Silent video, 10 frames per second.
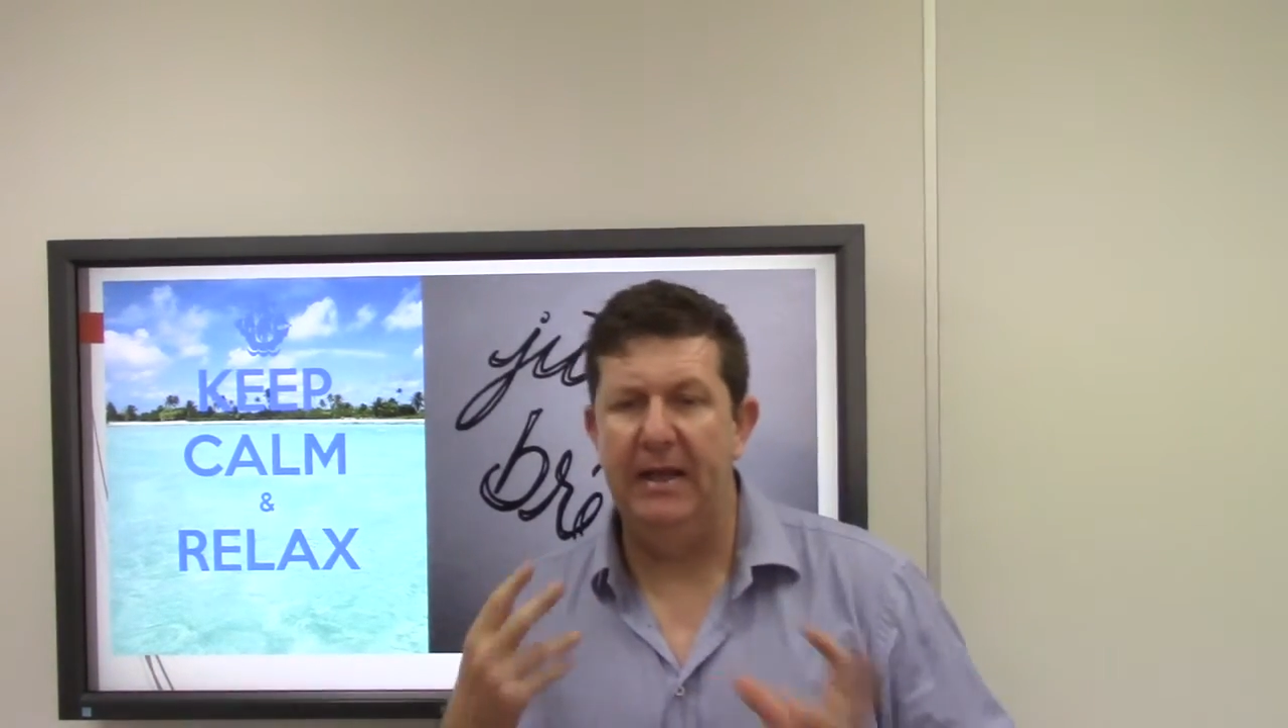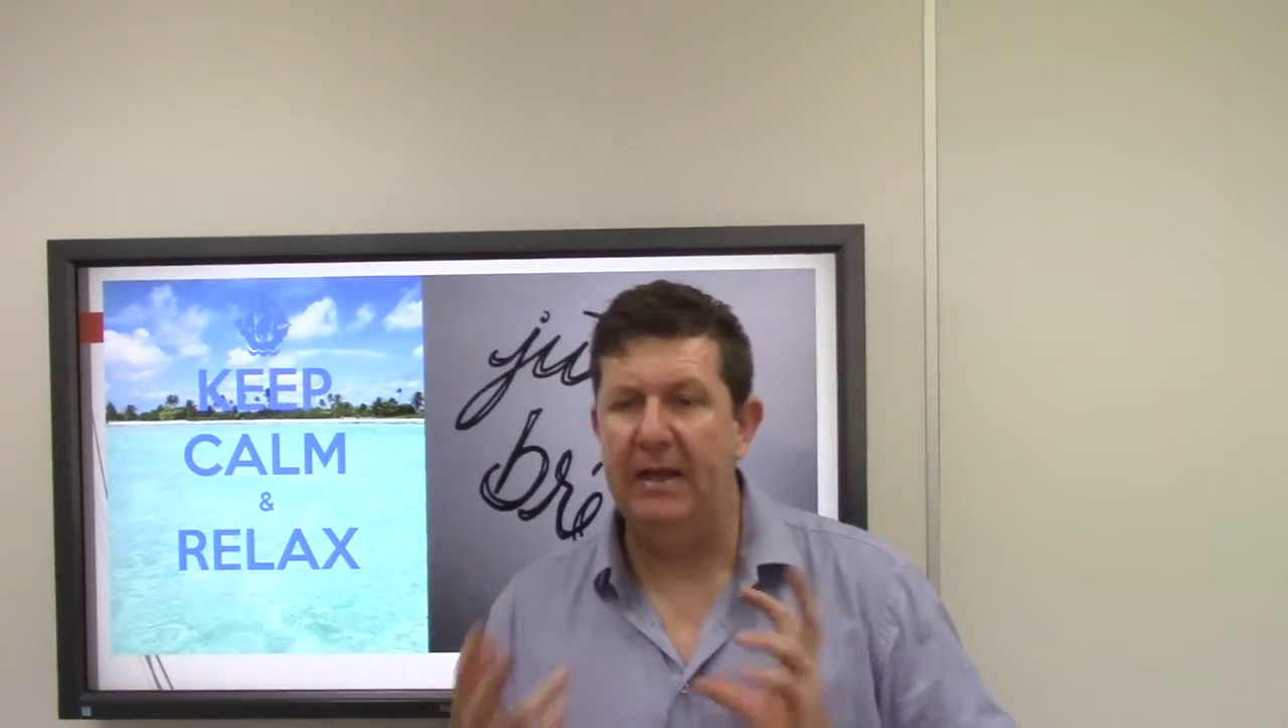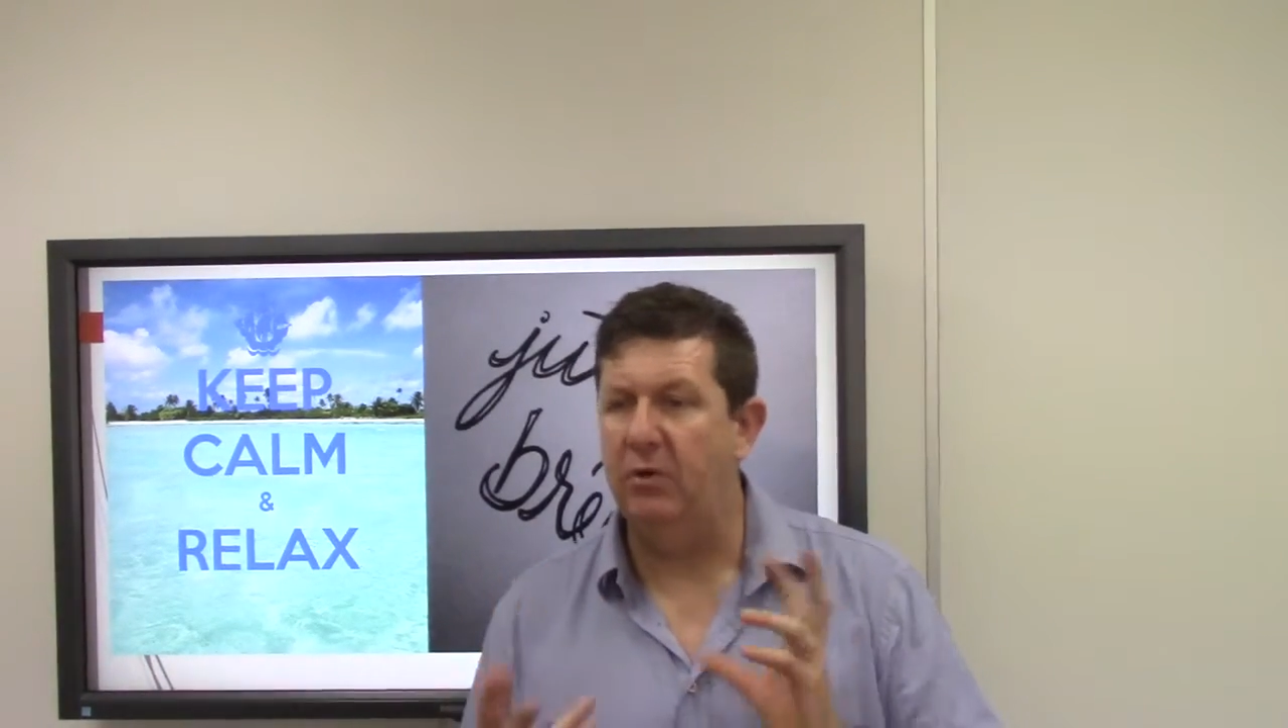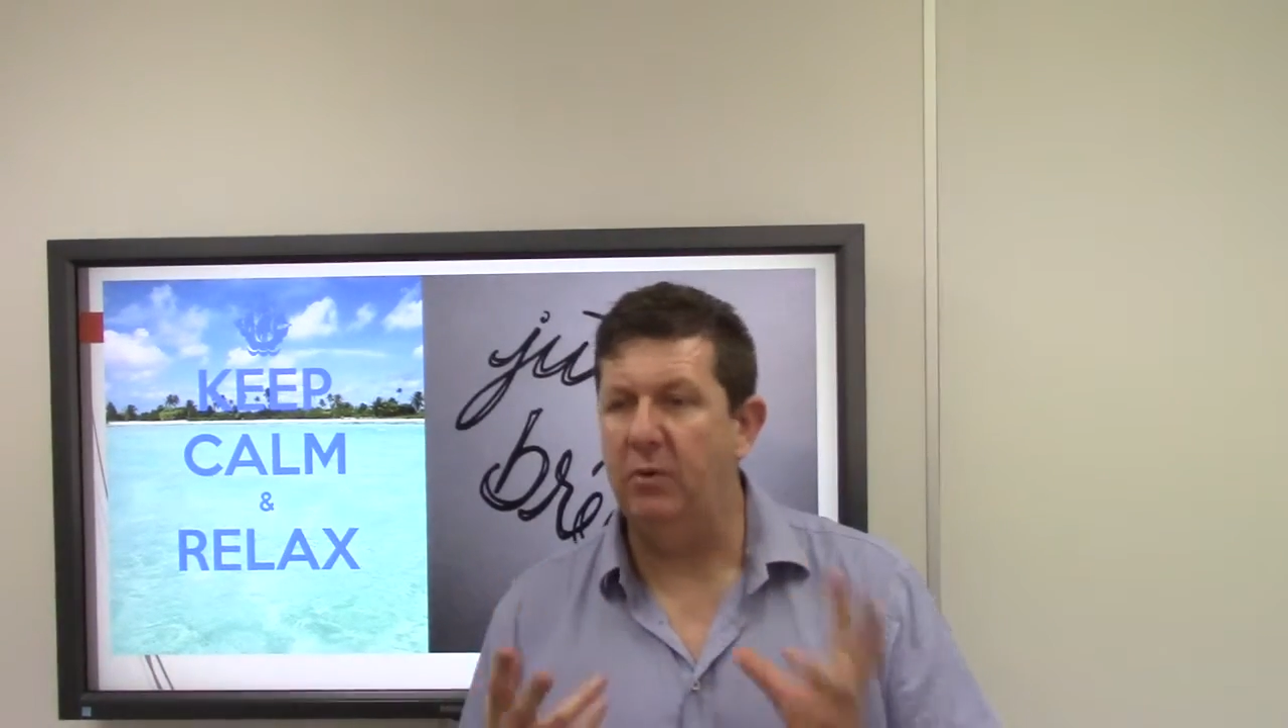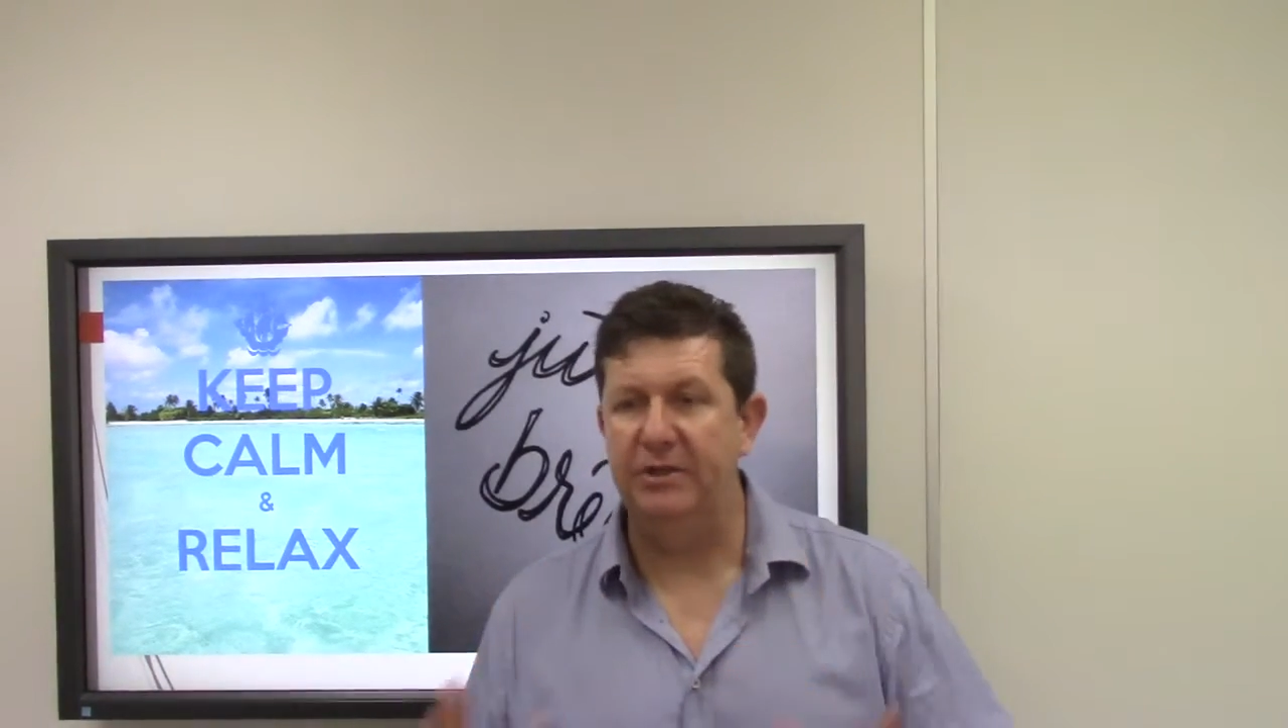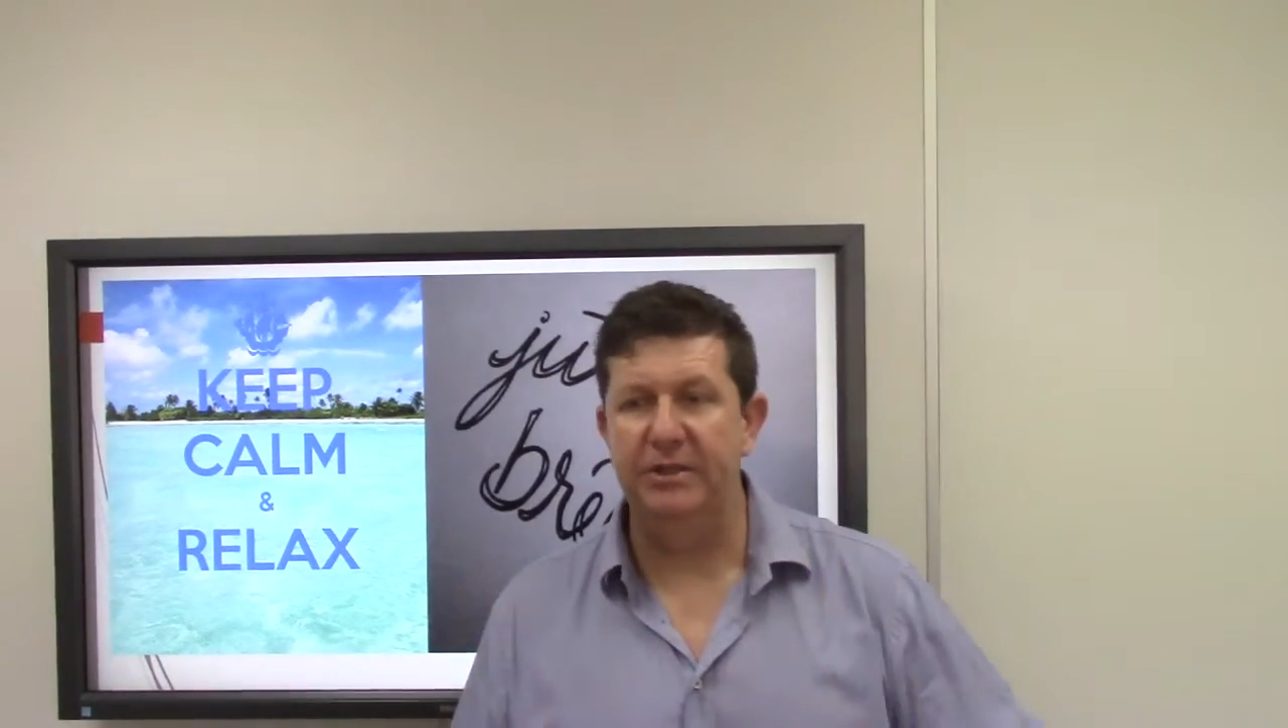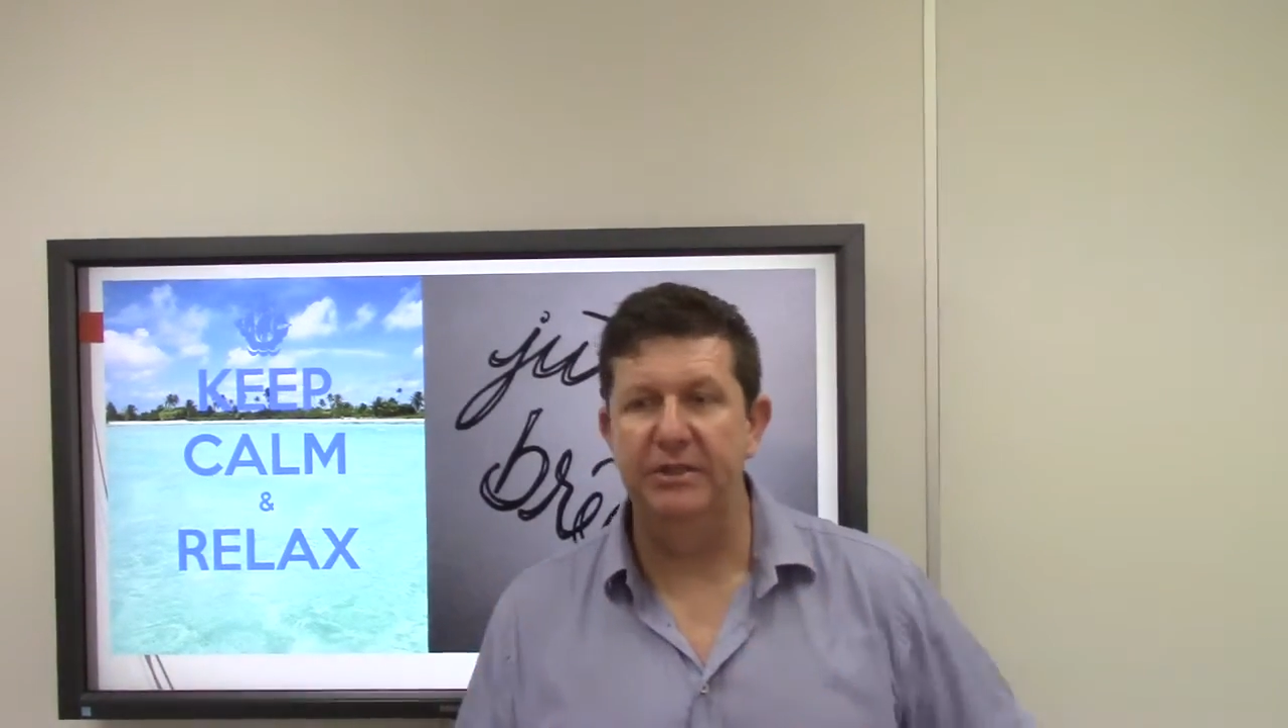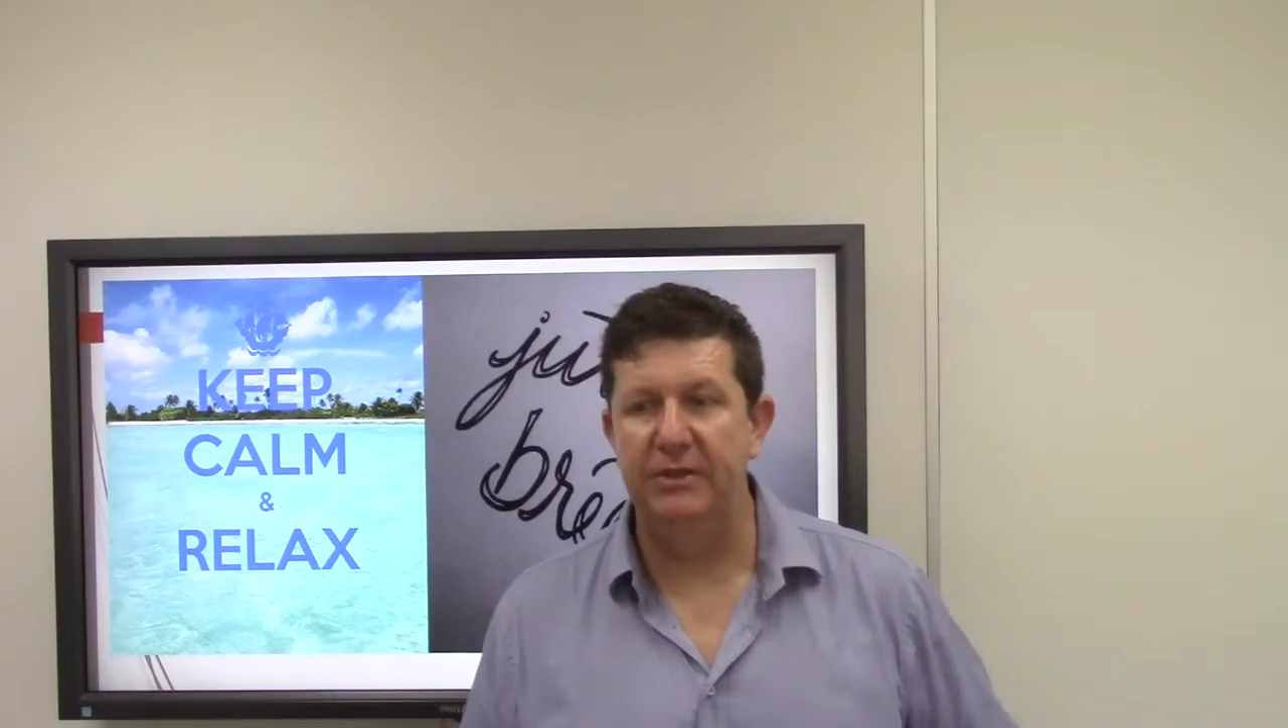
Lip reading: any questions